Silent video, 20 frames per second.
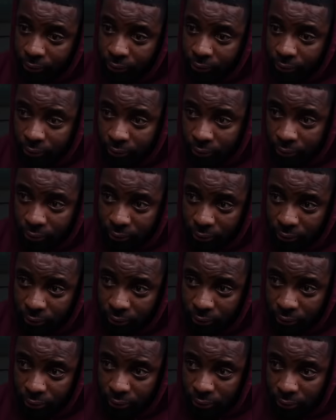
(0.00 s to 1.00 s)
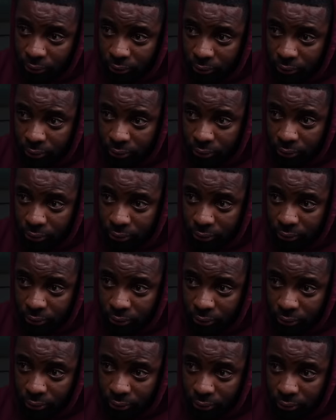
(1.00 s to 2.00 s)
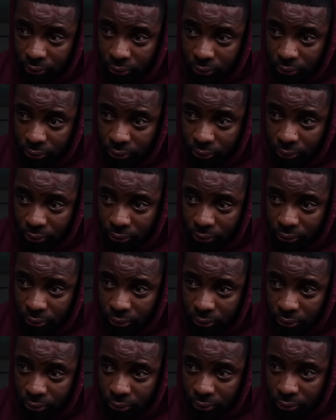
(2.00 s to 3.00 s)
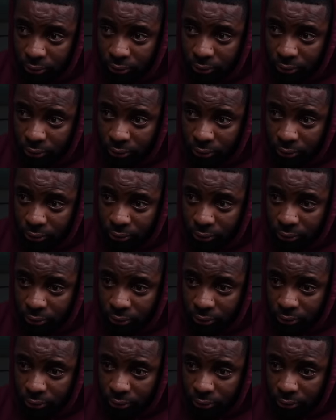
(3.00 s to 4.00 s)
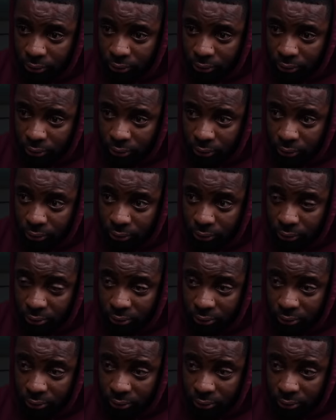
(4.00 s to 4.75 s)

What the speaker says: The person shown says nothing.